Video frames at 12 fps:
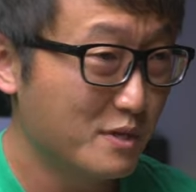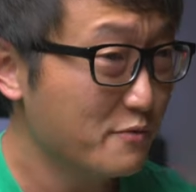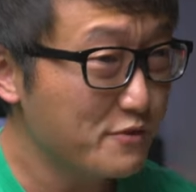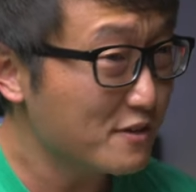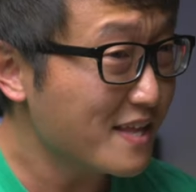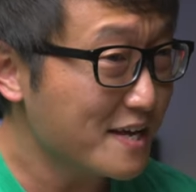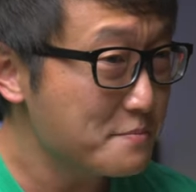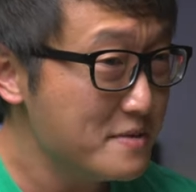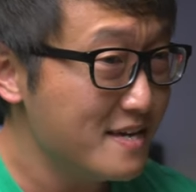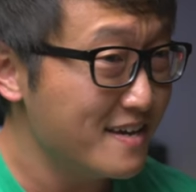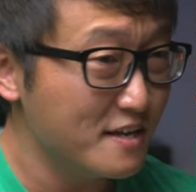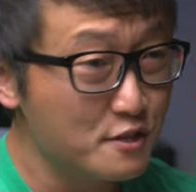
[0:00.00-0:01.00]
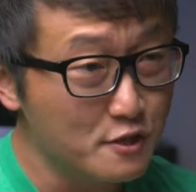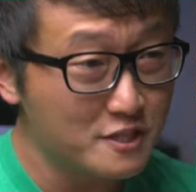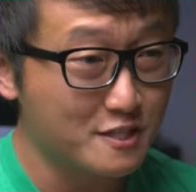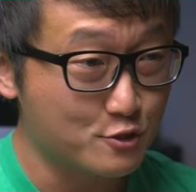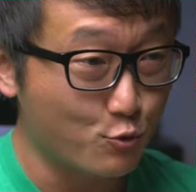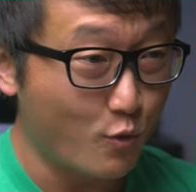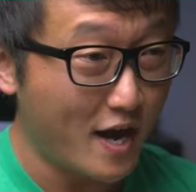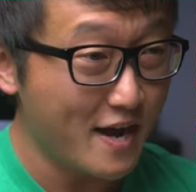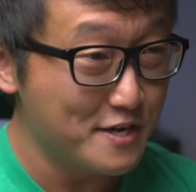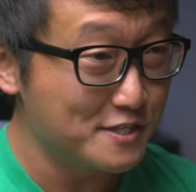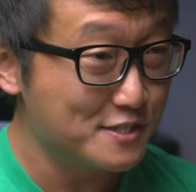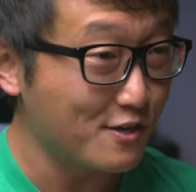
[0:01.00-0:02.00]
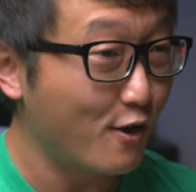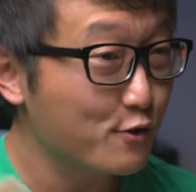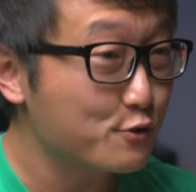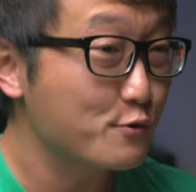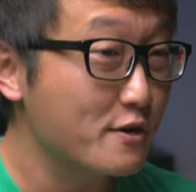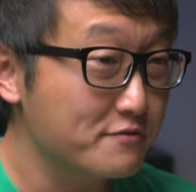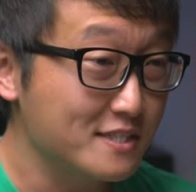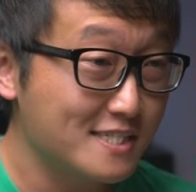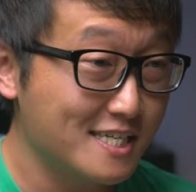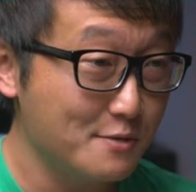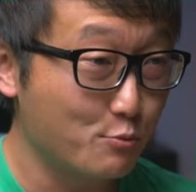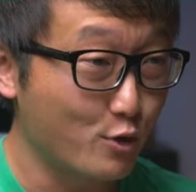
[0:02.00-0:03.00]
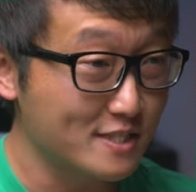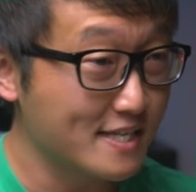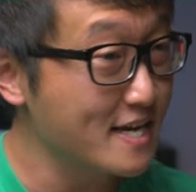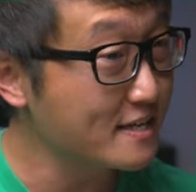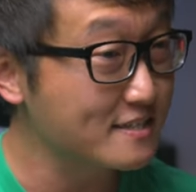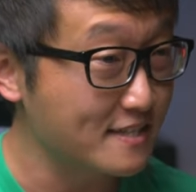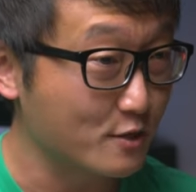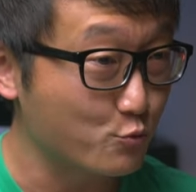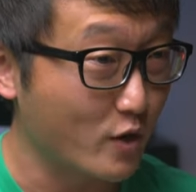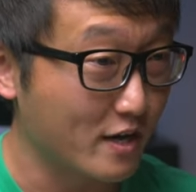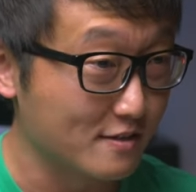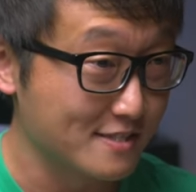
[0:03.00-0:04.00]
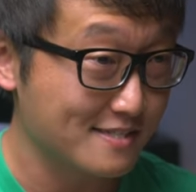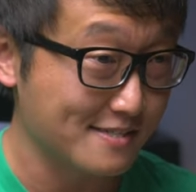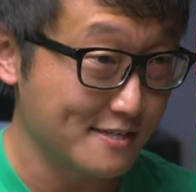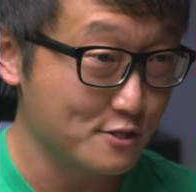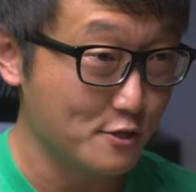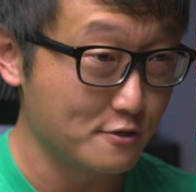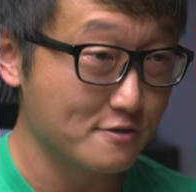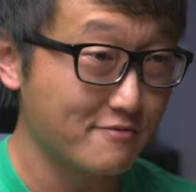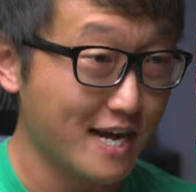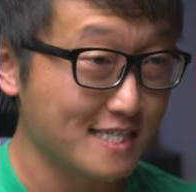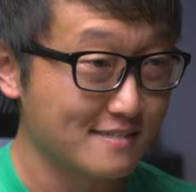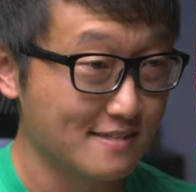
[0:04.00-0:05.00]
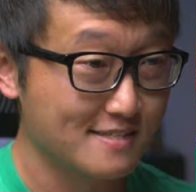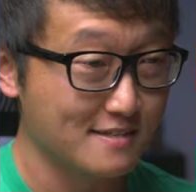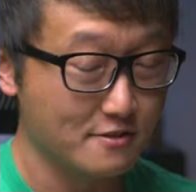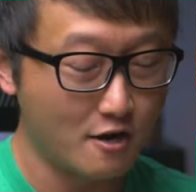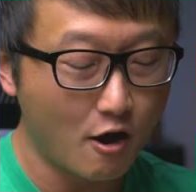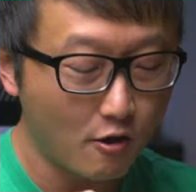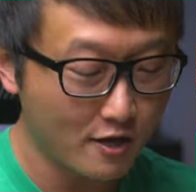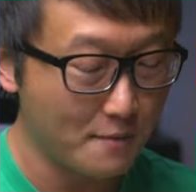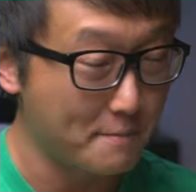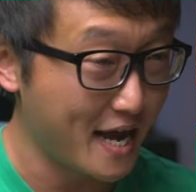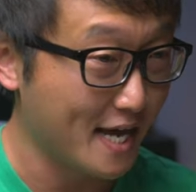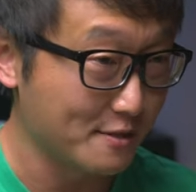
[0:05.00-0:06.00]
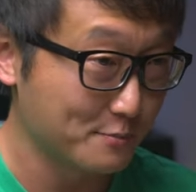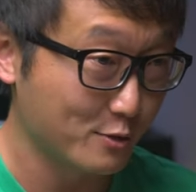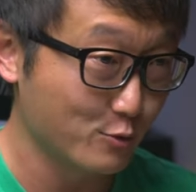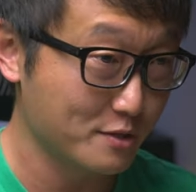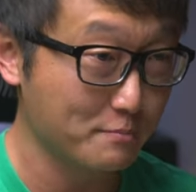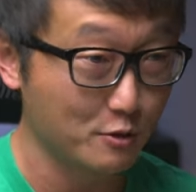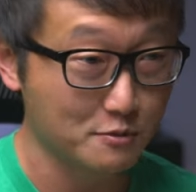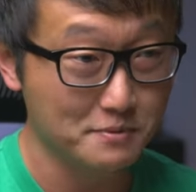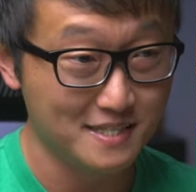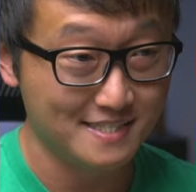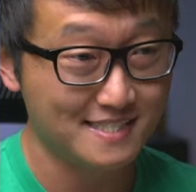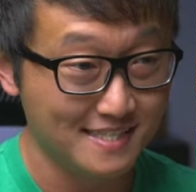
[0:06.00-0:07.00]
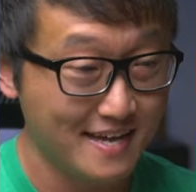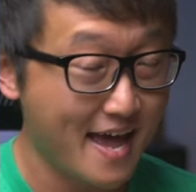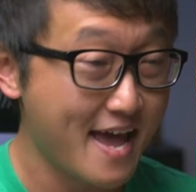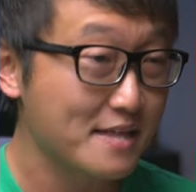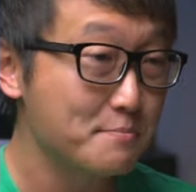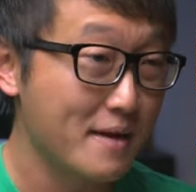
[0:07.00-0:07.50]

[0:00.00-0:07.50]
But if you're like me and allergic to wires, all three of these keyboards can connect wirelessly to your devices and they're all compatible with both PC and